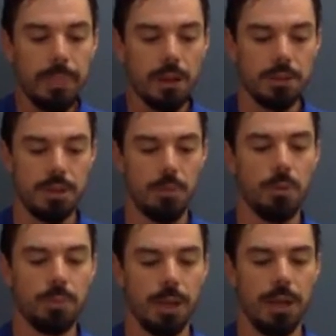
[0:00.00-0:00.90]
a
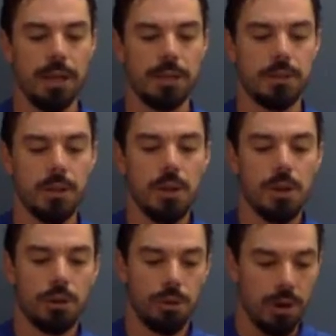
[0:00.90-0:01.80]
double-blind
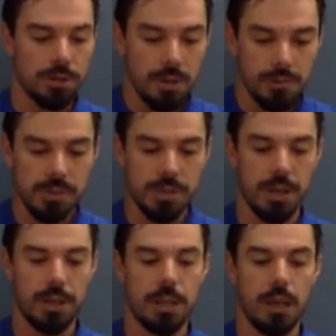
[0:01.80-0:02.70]
crossover
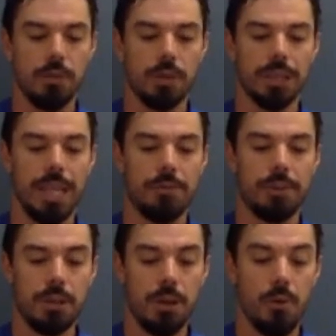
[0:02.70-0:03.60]
study of
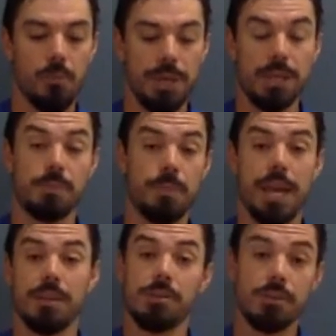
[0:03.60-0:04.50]
11 obese
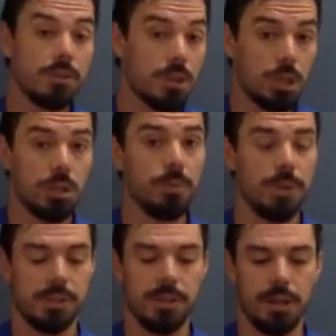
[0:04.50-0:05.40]
men. So this is a human
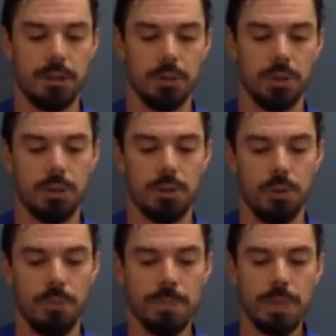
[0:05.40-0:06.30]
study, really
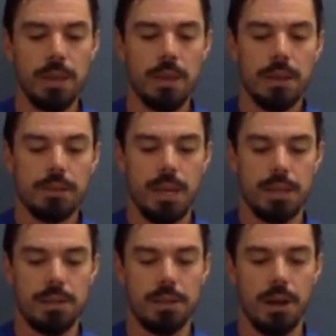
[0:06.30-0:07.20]
cool,
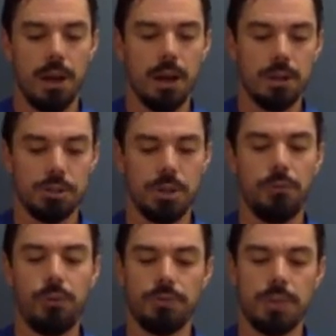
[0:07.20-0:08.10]
taking
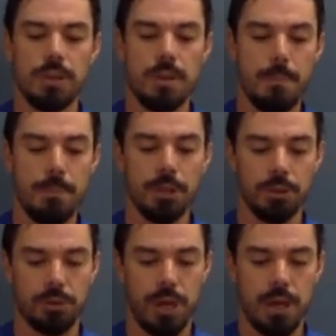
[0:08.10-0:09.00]
150
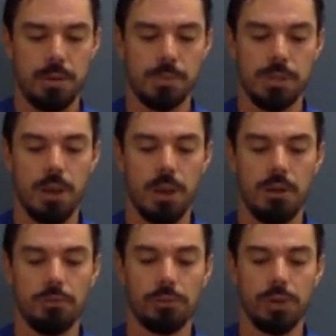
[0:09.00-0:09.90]
milligrams
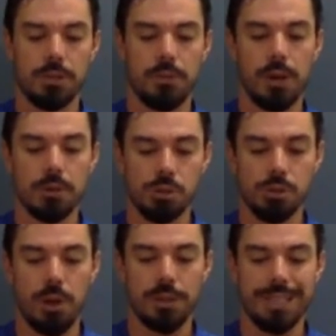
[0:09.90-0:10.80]
of
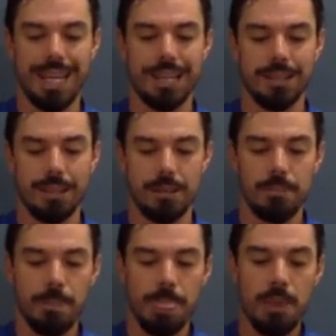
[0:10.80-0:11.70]
resveratrol daily
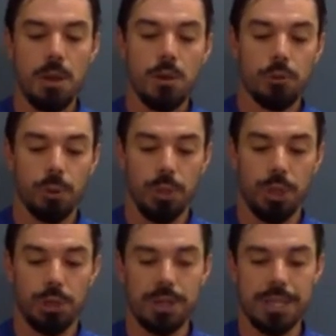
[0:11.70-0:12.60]
for
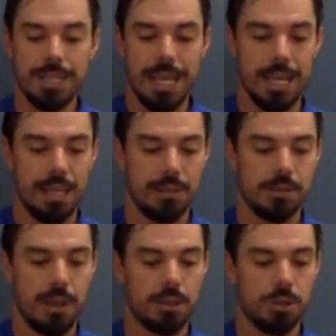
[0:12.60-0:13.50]
30
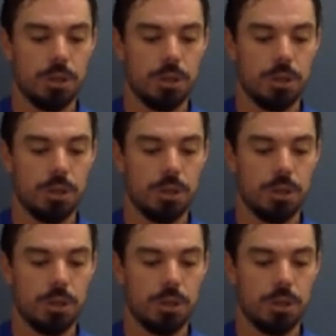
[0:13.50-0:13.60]
days and